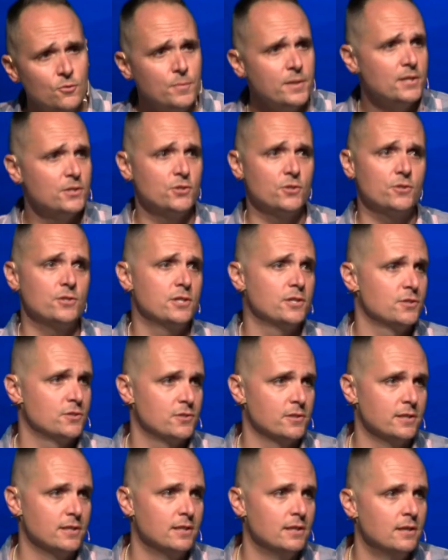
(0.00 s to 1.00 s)
bit of church
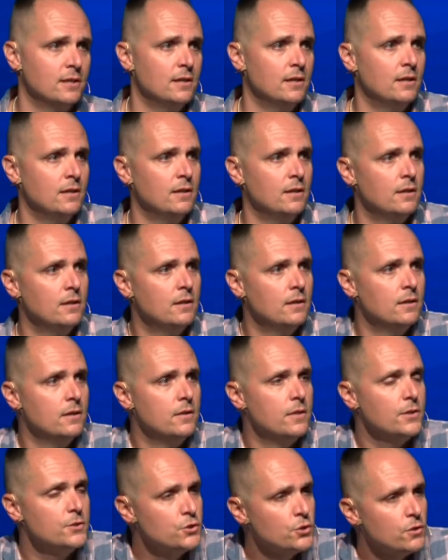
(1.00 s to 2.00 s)
history,
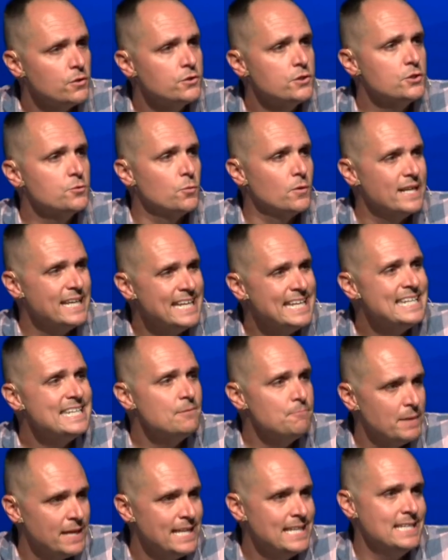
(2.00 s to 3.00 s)
the churches were
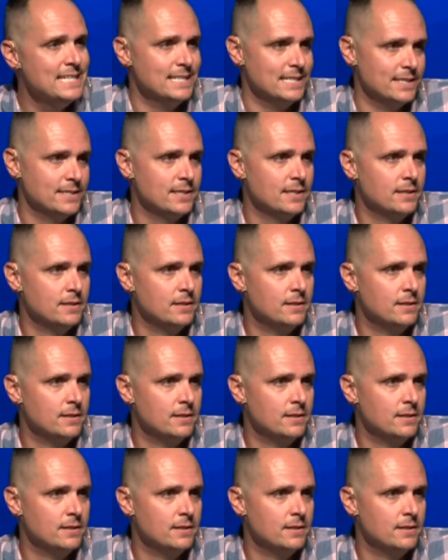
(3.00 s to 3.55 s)
independent,